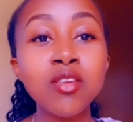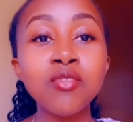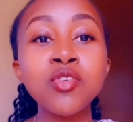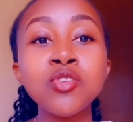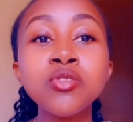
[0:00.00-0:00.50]

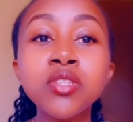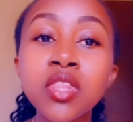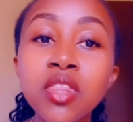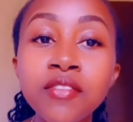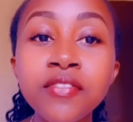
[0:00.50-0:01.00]
If you're
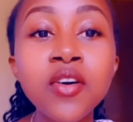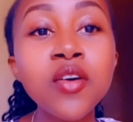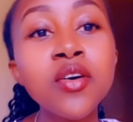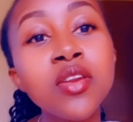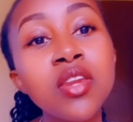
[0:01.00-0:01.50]
using the
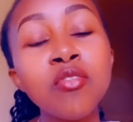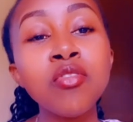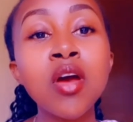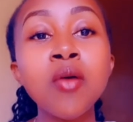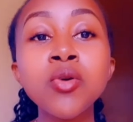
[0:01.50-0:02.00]
phone, if
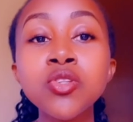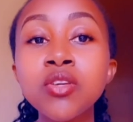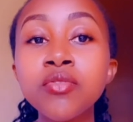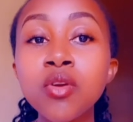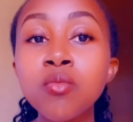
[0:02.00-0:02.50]
you are
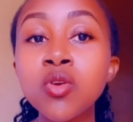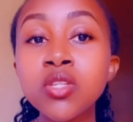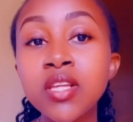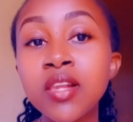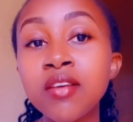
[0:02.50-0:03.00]
watching from your
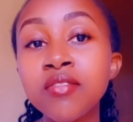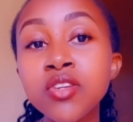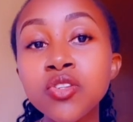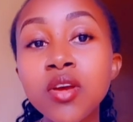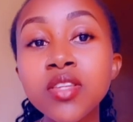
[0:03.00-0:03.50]

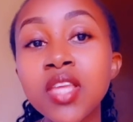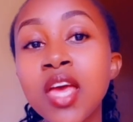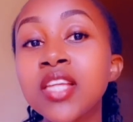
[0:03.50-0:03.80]
televisions,